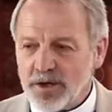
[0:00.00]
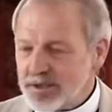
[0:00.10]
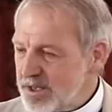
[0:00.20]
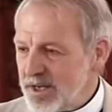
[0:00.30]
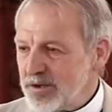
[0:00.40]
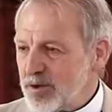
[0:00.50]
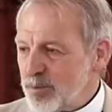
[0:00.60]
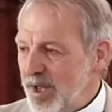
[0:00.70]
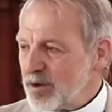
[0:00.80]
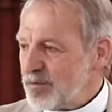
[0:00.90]
indeed the
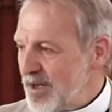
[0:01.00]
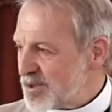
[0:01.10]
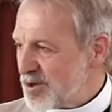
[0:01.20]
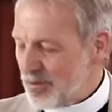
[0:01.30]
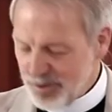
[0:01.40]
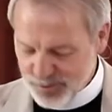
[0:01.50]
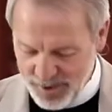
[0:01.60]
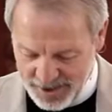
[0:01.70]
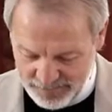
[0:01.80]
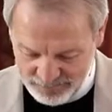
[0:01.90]
benefits of his
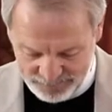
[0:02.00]
reign.